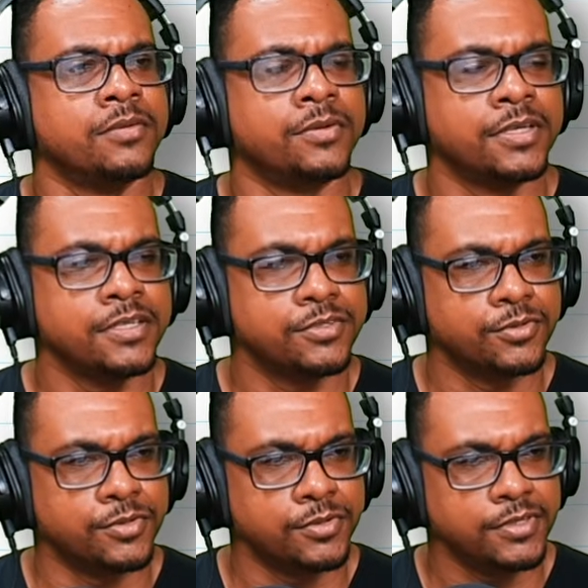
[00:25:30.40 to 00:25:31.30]
Okay,
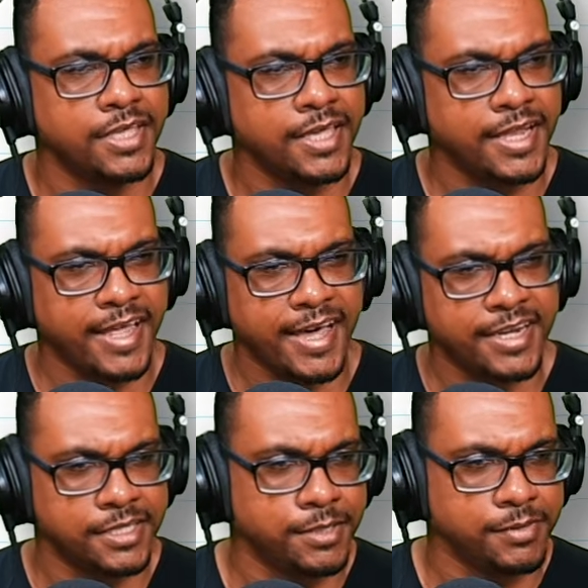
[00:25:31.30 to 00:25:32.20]
so here you have to
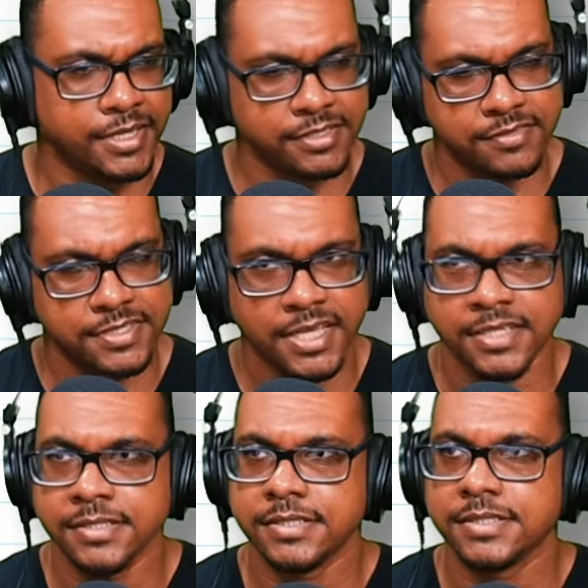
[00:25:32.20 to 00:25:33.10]
add and keep the negative
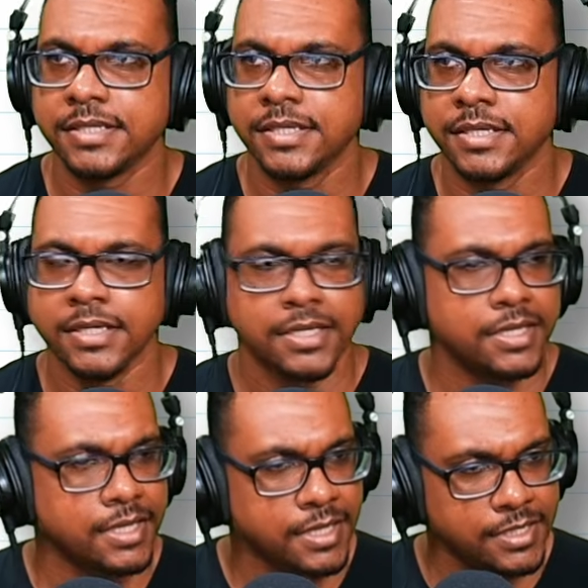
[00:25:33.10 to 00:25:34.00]
signs,
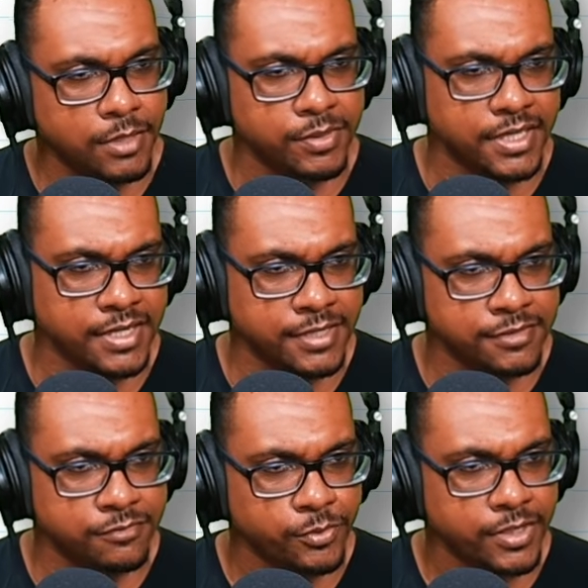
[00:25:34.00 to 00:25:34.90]
and I'll get
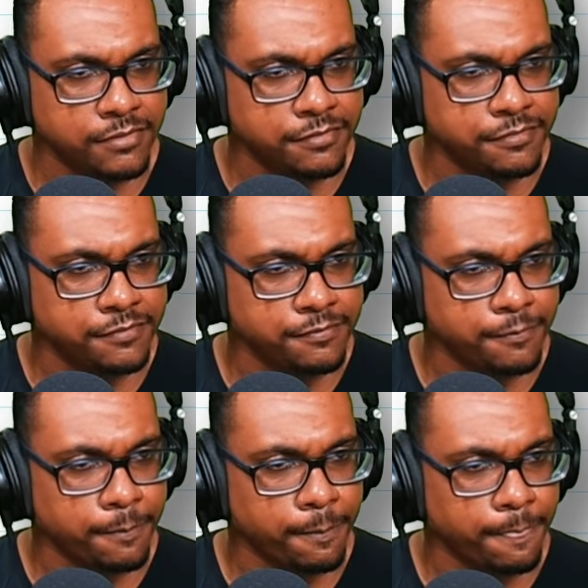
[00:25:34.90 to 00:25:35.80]
negative 12.
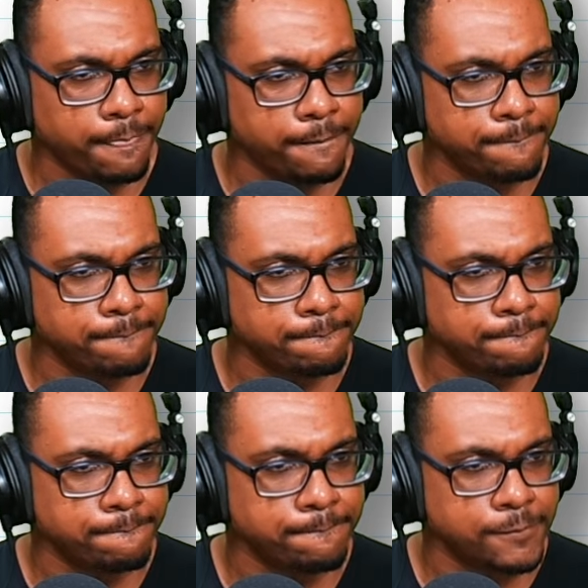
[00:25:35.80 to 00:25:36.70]

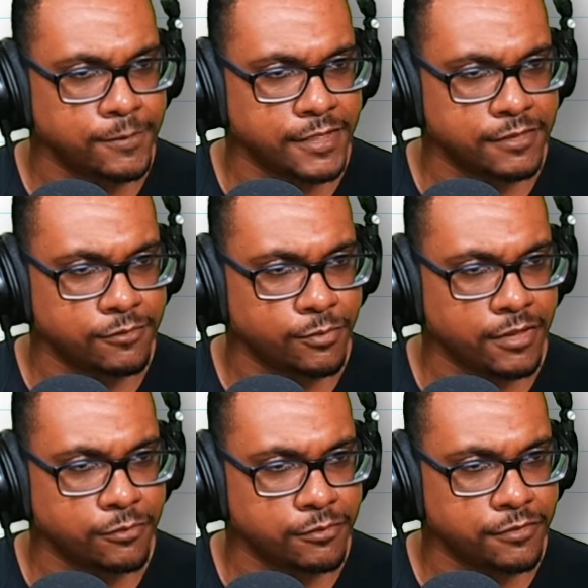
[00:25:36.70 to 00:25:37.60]
So negative
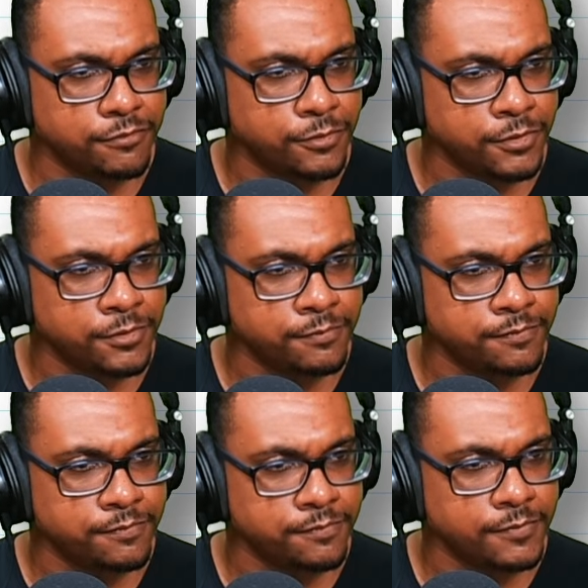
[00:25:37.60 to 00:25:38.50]
12 over 4.
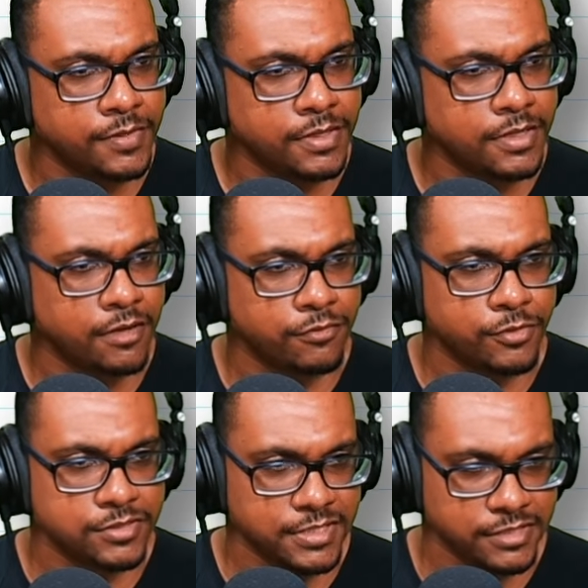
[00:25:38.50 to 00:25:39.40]
And of
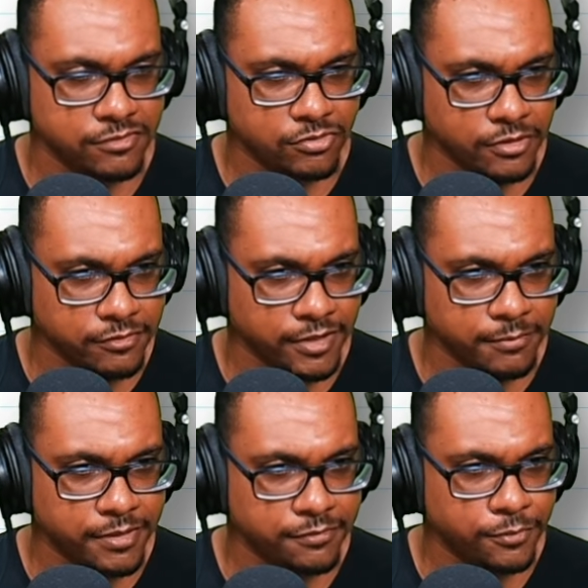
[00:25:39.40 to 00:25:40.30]
course, negative 12 divided
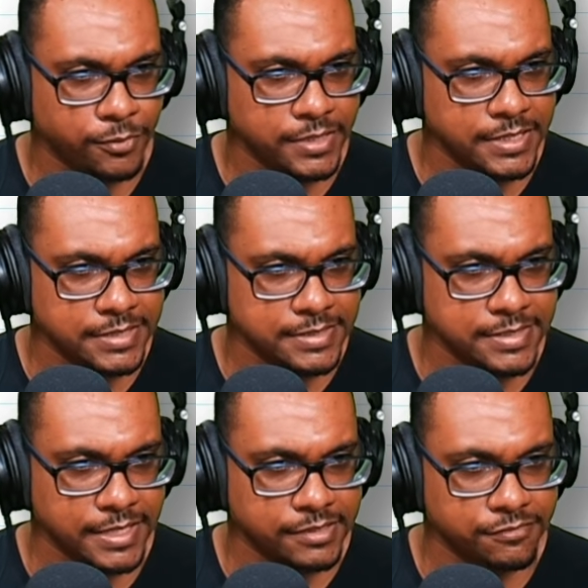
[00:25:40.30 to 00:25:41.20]
by 4 is
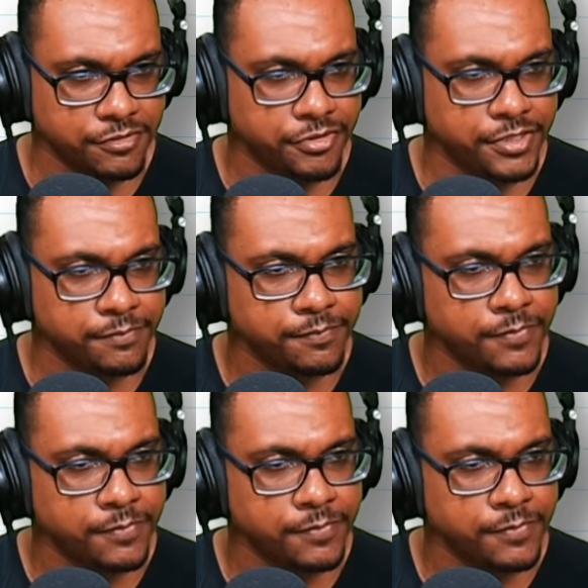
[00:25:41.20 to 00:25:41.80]
negative 3.